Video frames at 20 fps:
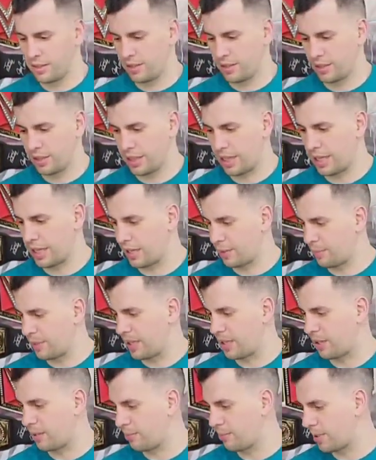
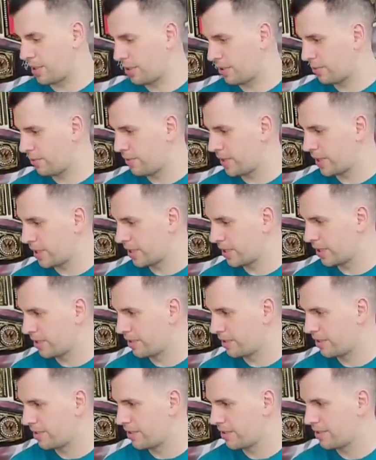Cockamamie motherfucker.
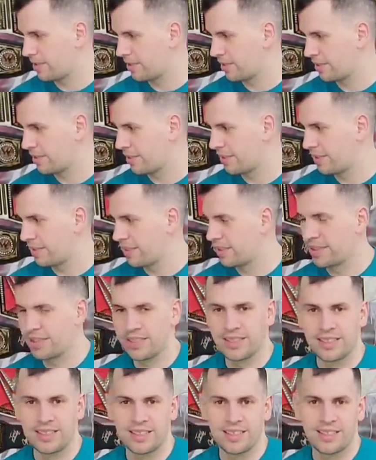I hate you. Why do I
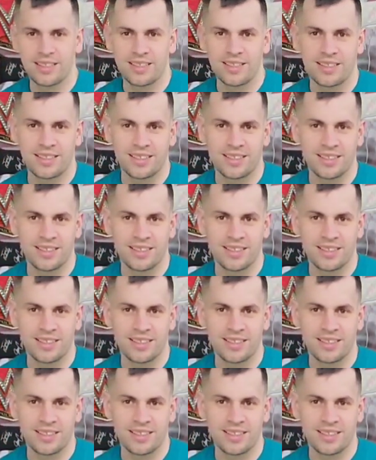do this shit with